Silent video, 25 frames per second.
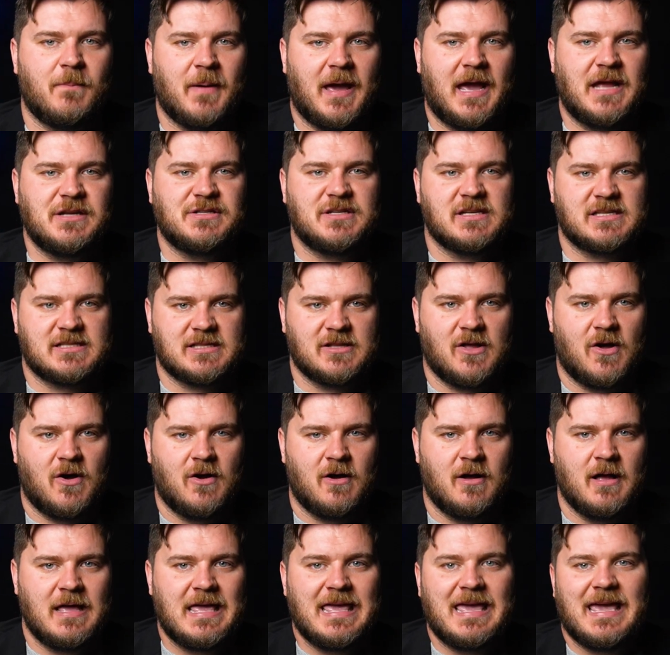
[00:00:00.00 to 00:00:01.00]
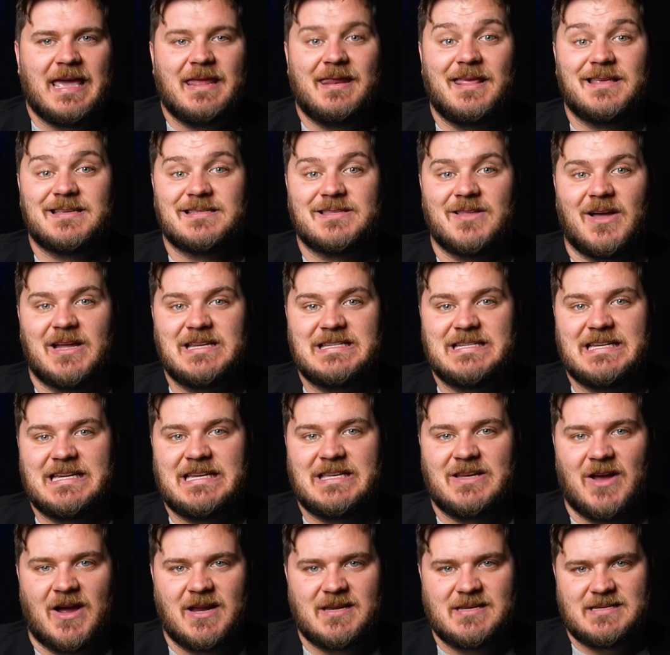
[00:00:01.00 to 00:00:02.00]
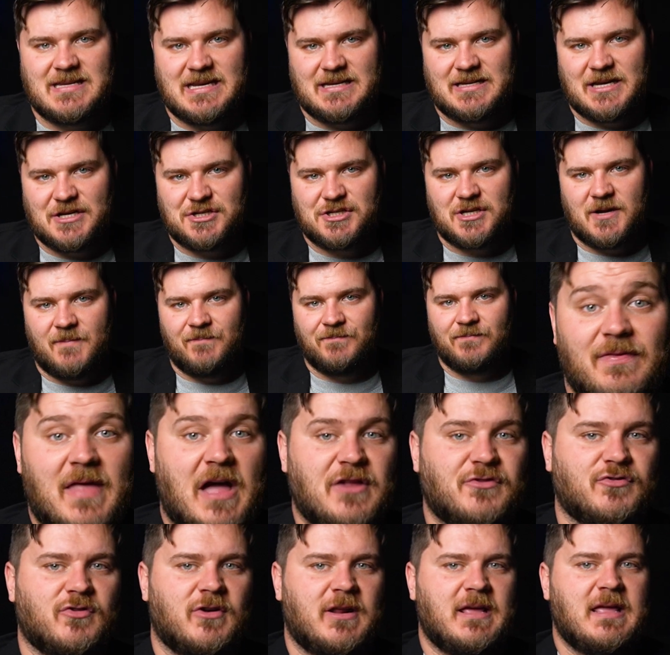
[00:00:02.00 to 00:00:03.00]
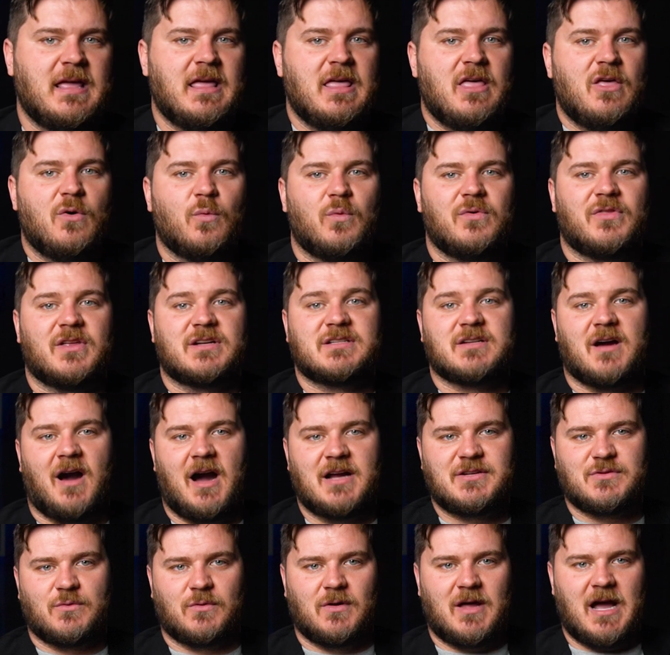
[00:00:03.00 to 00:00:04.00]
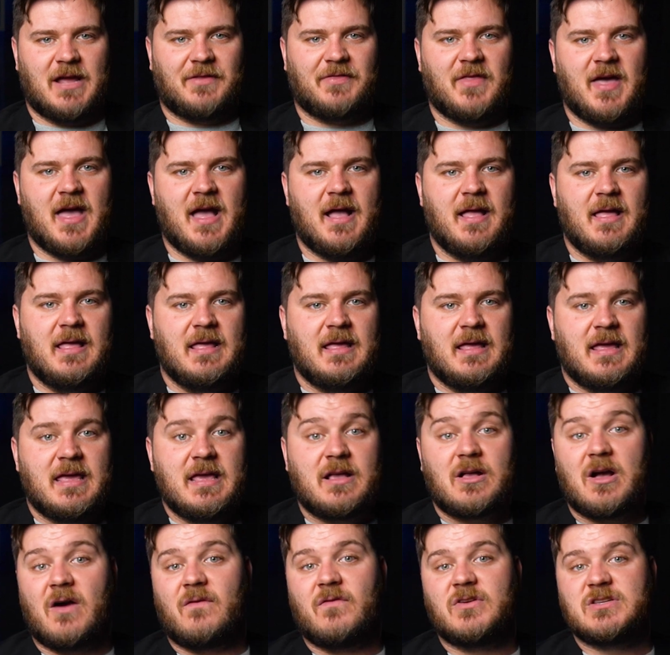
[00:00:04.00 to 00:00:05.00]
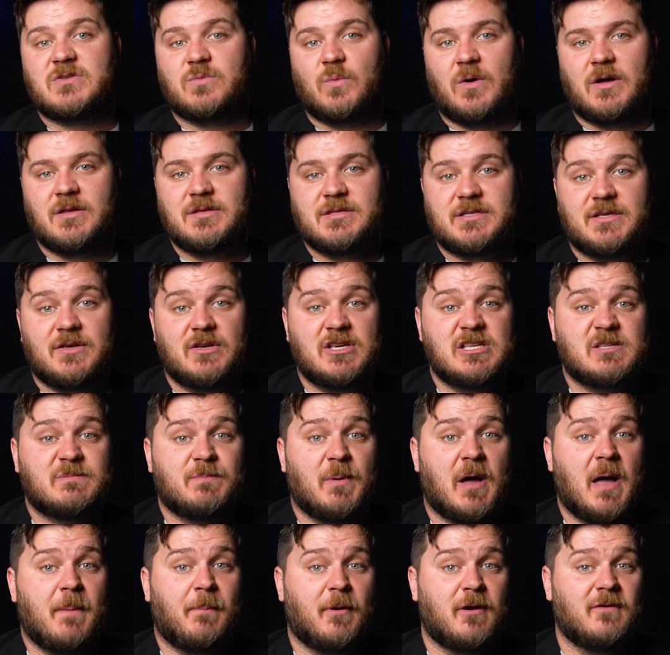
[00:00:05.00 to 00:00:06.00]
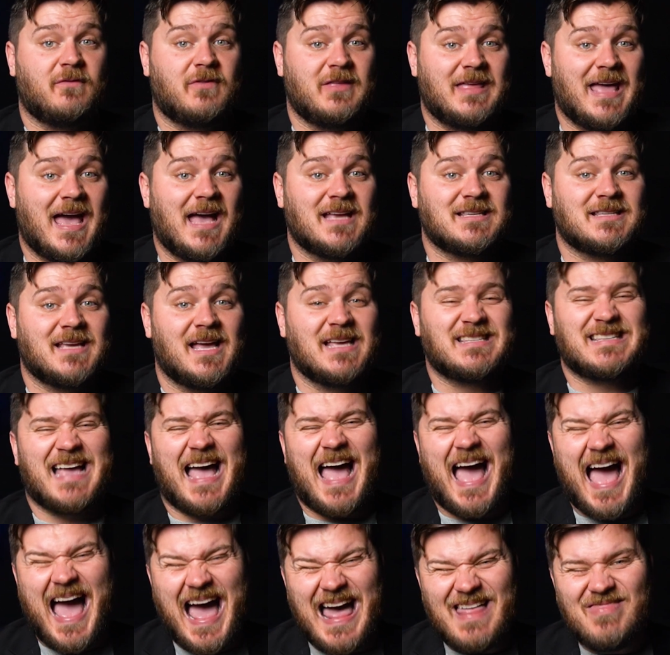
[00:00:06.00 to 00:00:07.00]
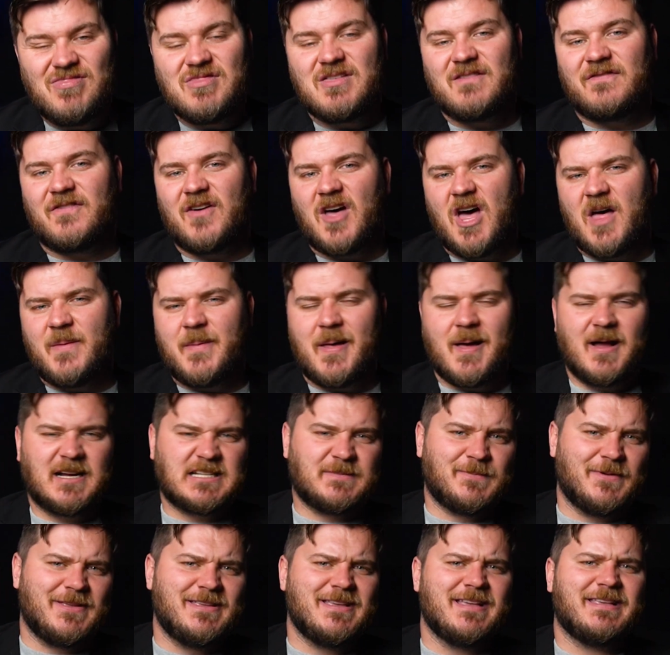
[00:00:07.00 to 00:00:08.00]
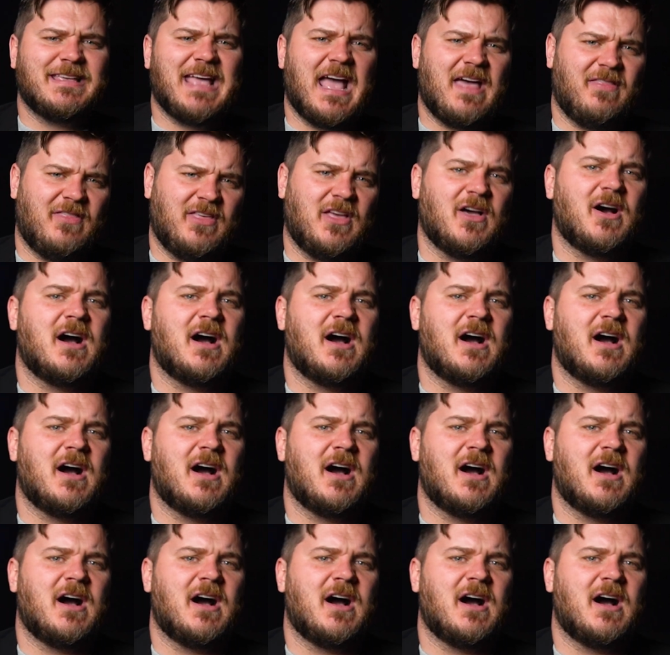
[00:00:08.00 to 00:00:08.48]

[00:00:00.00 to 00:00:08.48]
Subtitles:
pages long in its 1990 edition. Naturally, with a title like that, he covers ones used by both the SS and the Wehrmacht, but you get the